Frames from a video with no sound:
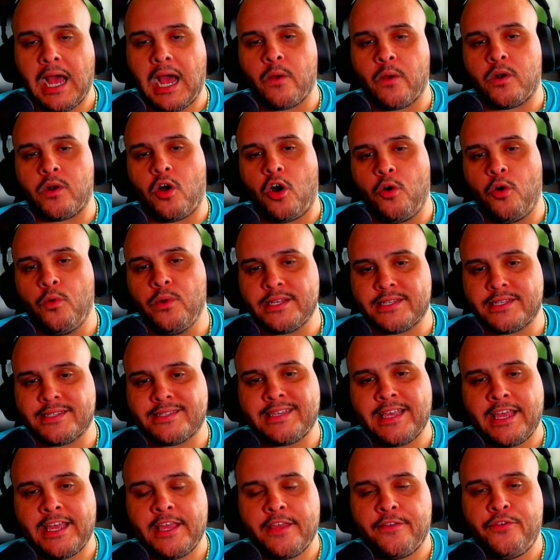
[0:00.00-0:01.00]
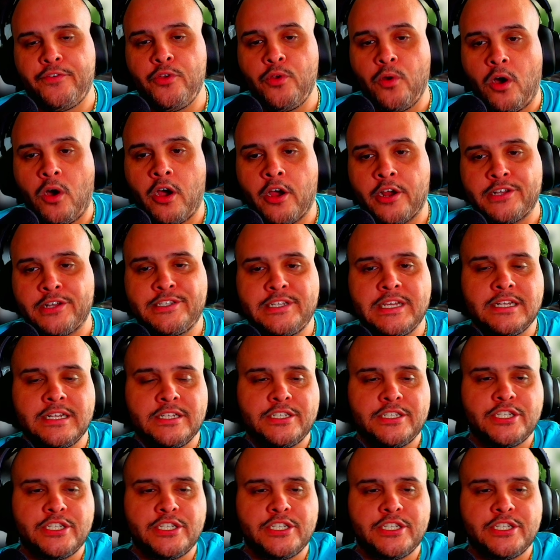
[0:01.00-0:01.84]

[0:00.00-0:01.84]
I would always say, if you are, then